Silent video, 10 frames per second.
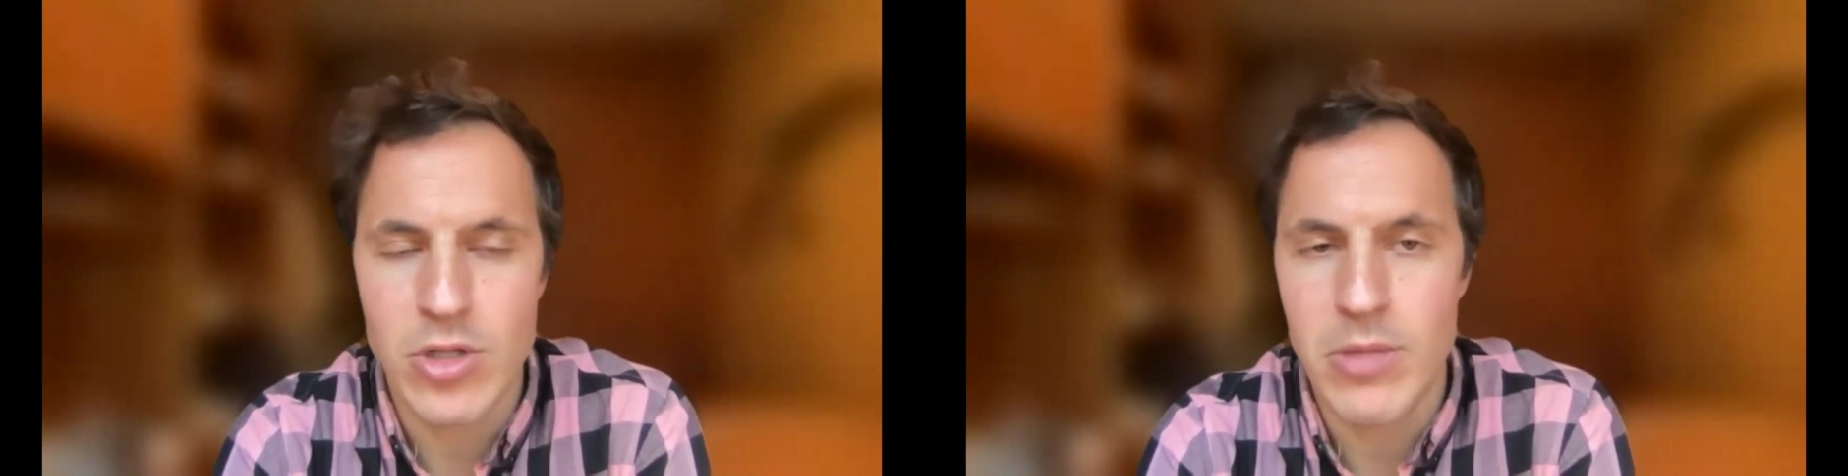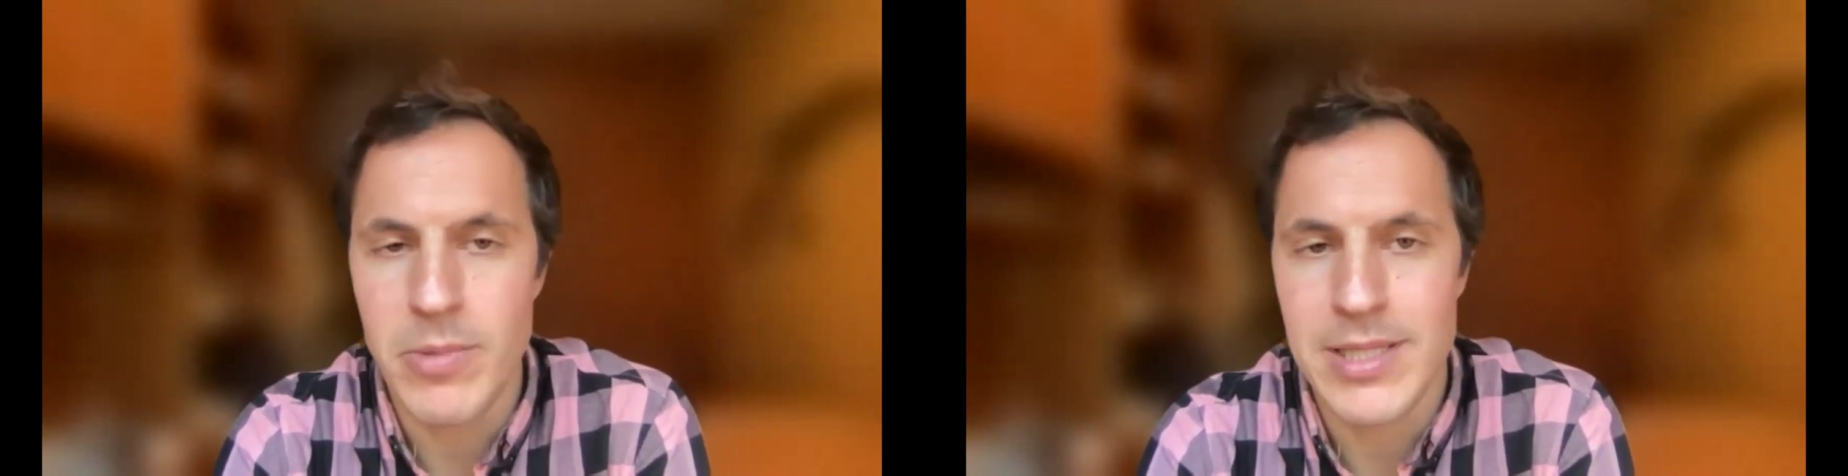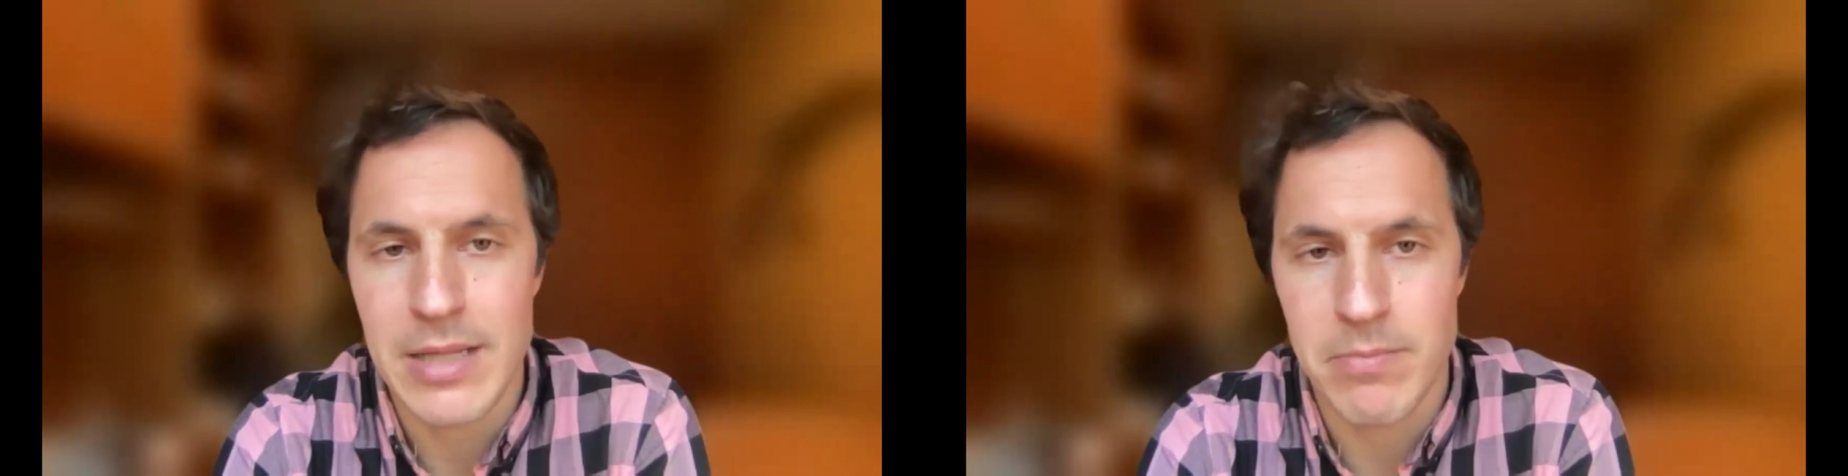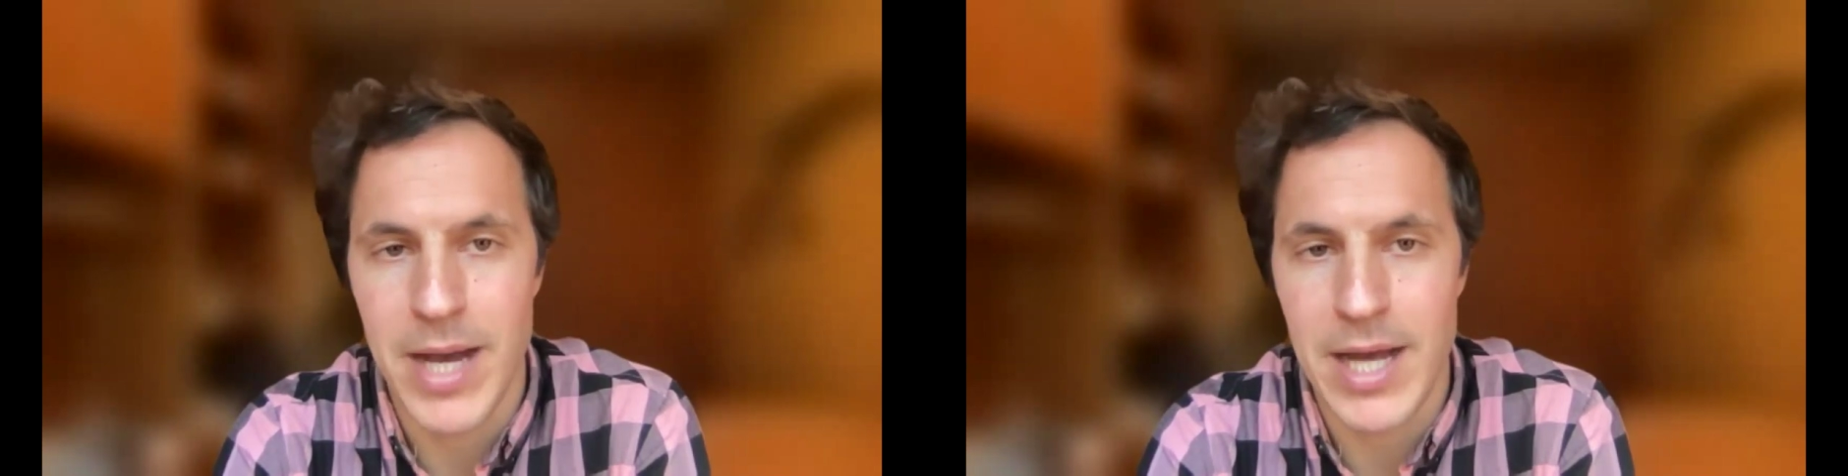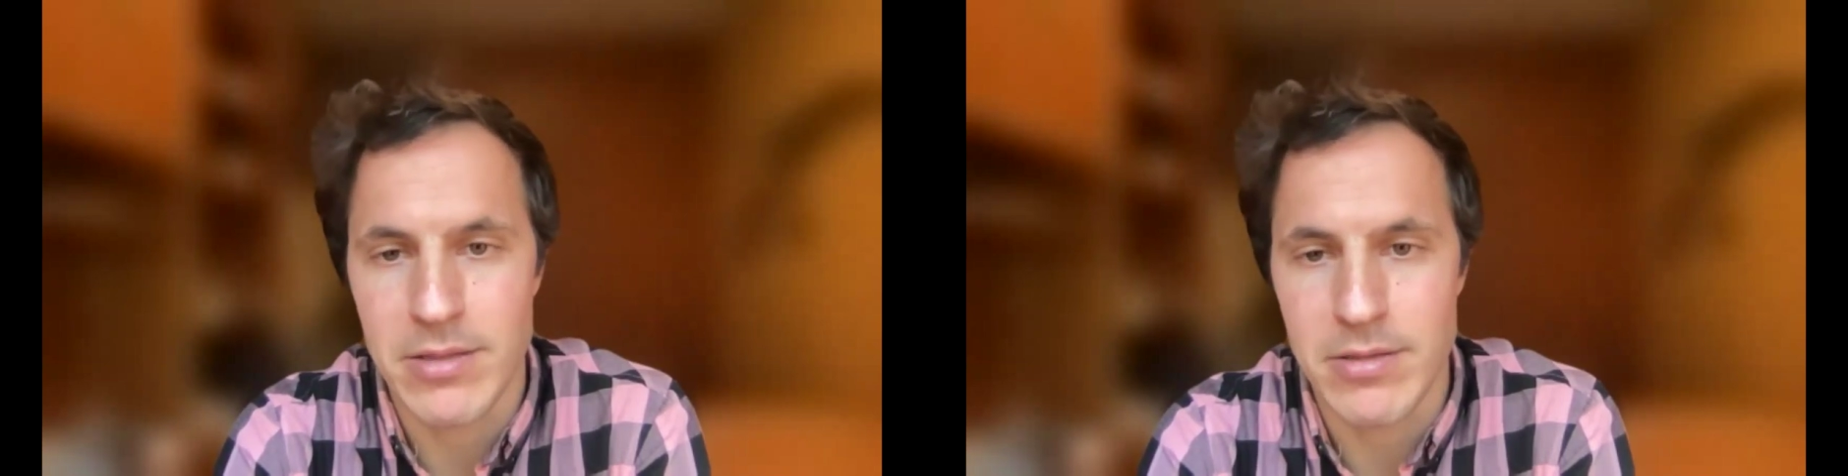not even that
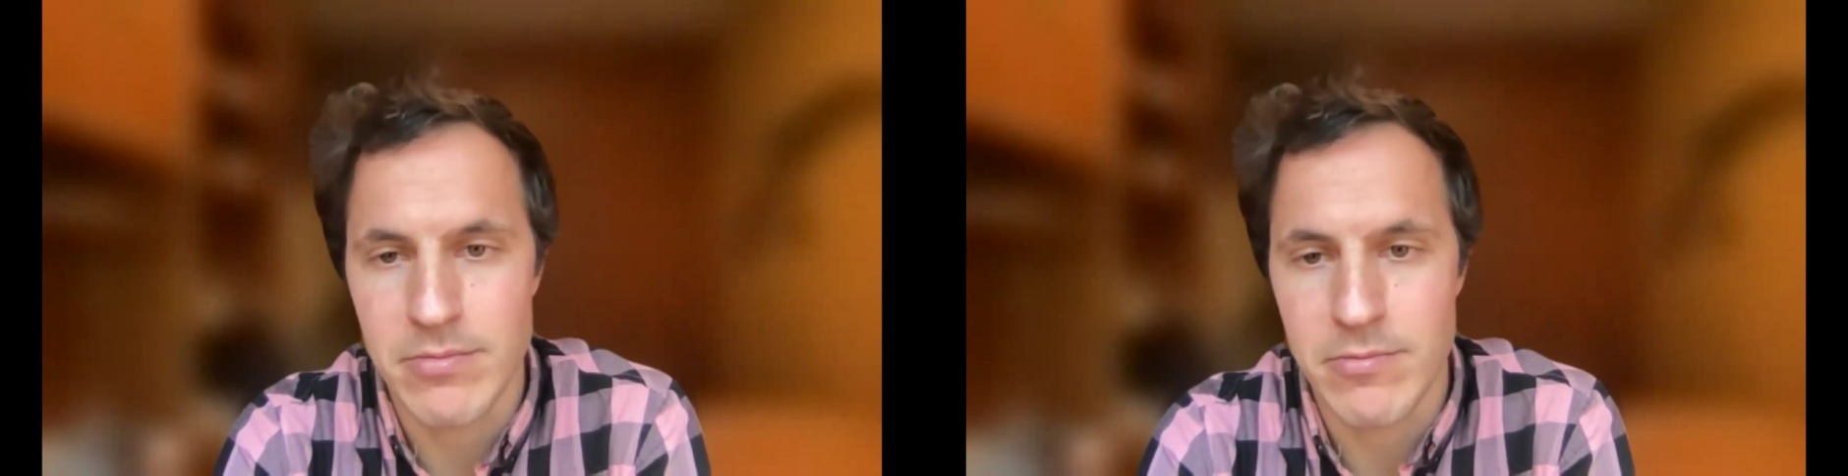bad